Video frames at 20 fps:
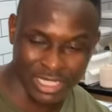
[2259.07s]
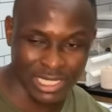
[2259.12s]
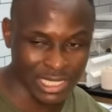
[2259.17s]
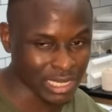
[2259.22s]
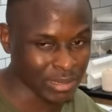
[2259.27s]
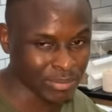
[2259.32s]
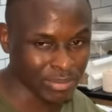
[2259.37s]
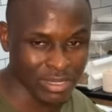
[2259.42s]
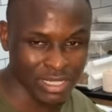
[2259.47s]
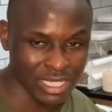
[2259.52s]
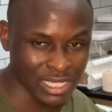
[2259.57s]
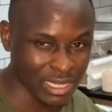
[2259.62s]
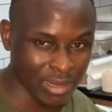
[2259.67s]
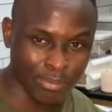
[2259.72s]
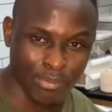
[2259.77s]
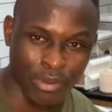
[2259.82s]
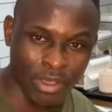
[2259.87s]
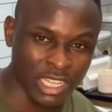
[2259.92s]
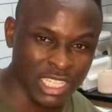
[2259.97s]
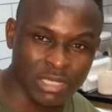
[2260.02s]
dis
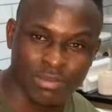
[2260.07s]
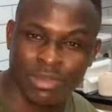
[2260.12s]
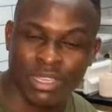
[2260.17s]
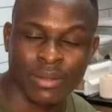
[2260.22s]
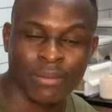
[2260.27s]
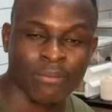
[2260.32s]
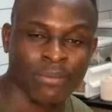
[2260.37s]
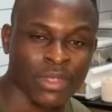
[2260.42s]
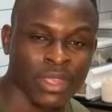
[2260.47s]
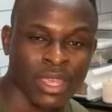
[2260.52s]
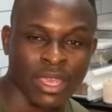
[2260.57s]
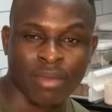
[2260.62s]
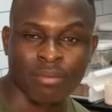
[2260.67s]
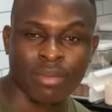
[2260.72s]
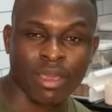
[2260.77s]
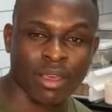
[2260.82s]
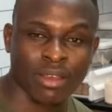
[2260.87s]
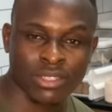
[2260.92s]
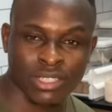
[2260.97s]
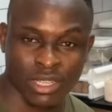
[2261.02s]
disappoint me
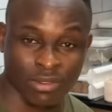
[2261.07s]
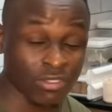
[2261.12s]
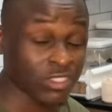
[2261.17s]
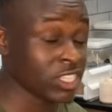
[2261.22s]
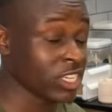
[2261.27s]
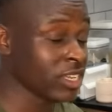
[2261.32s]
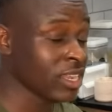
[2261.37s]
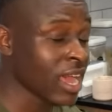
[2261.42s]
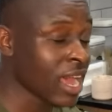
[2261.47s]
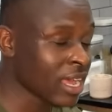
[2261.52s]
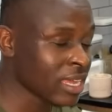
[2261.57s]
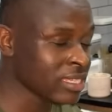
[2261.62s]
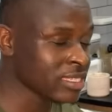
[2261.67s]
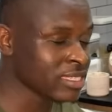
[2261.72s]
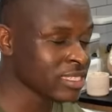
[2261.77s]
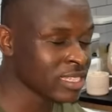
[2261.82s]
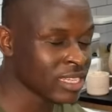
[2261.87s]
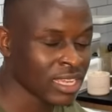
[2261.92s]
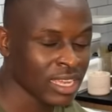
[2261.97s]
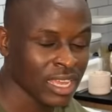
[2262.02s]
because if she
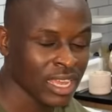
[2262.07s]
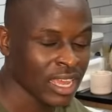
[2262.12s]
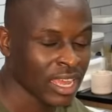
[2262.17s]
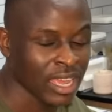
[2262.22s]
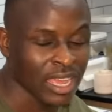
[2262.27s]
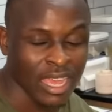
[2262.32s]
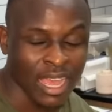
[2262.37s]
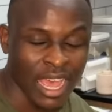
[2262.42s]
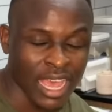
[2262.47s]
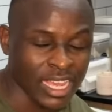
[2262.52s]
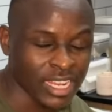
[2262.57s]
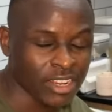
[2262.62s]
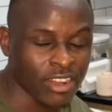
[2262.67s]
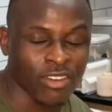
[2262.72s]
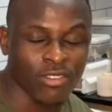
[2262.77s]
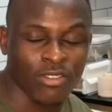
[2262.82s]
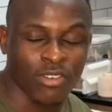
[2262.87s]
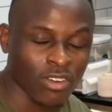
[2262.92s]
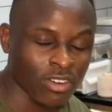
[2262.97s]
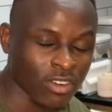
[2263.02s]
does, I
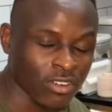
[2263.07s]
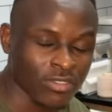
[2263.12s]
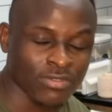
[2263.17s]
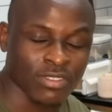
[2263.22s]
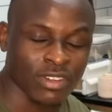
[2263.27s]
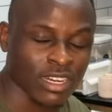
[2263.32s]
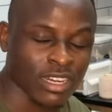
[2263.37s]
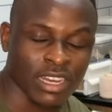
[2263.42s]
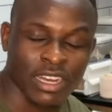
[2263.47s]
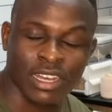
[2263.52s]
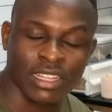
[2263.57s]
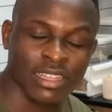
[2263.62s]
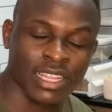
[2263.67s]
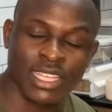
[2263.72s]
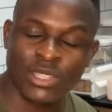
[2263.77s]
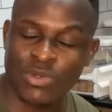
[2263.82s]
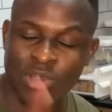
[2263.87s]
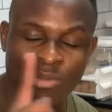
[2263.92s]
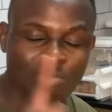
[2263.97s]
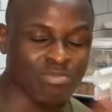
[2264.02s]
know of uh,
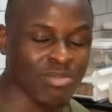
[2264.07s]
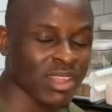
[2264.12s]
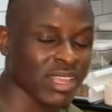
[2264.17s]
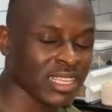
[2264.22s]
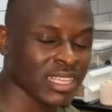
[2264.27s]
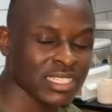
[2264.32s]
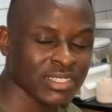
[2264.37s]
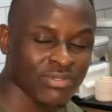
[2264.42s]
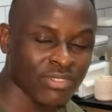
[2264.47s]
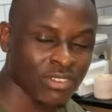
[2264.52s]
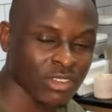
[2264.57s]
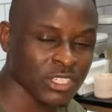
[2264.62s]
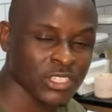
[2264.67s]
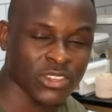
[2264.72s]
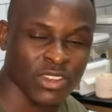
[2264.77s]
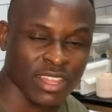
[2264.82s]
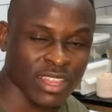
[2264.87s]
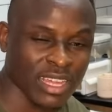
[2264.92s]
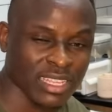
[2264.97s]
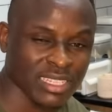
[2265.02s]
this one place for
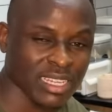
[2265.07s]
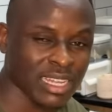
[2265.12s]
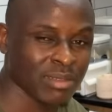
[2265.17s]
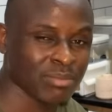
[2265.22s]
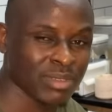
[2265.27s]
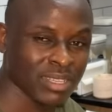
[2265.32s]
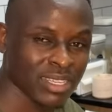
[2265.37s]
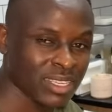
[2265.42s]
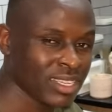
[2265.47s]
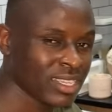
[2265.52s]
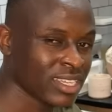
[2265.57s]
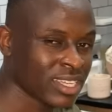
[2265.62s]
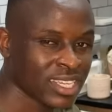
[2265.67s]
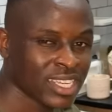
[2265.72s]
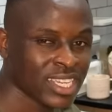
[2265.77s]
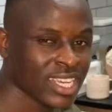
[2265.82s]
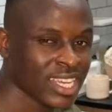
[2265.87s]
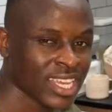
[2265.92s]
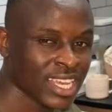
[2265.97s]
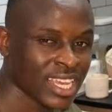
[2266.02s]
sure that I'll be
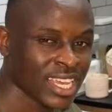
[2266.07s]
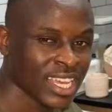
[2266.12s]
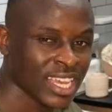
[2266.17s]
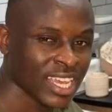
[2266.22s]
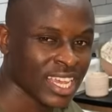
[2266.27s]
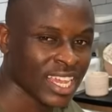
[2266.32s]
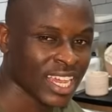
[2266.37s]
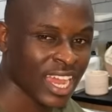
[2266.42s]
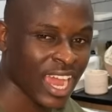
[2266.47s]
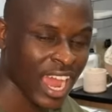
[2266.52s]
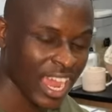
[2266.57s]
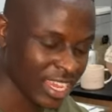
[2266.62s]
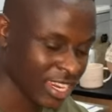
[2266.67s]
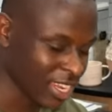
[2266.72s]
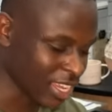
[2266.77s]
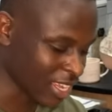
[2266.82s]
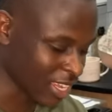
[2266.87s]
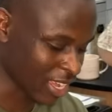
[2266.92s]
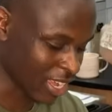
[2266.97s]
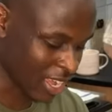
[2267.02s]

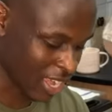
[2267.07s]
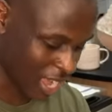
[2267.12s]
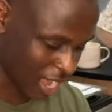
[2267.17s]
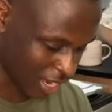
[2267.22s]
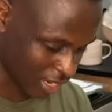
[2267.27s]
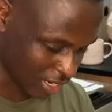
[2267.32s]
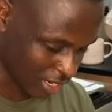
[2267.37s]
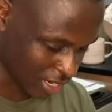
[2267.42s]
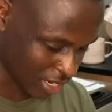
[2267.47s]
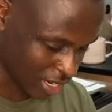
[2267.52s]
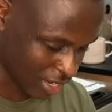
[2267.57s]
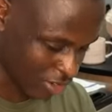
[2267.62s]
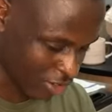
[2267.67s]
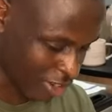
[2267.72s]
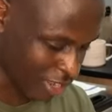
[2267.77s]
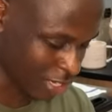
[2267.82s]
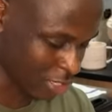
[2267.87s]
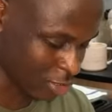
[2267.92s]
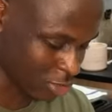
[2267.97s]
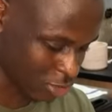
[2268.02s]
hiding and uh,
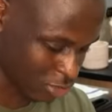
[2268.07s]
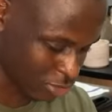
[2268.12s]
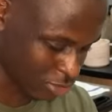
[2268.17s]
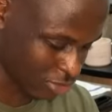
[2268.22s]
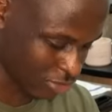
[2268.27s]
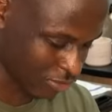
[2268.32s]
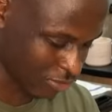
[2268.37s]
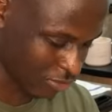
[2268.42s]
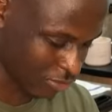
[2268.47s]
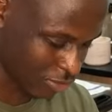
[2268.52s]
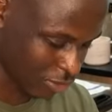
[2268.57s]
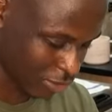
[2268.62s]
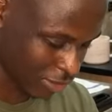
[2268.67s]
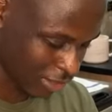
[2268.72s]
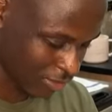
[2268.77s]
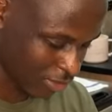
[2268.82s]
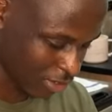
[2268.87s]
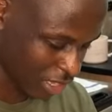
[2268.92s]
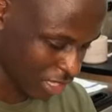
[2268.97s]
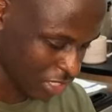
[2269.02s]
going to for,
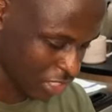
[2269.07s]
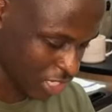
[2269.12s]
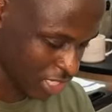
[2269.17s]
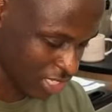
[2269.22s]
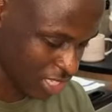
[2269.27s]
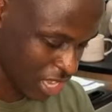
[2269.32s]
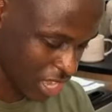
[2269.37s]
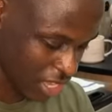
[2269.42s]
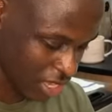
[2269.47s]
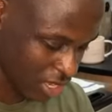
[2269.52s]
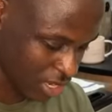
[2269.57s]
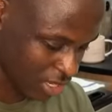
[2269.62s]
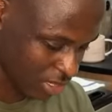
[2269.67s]
for the cheesecake.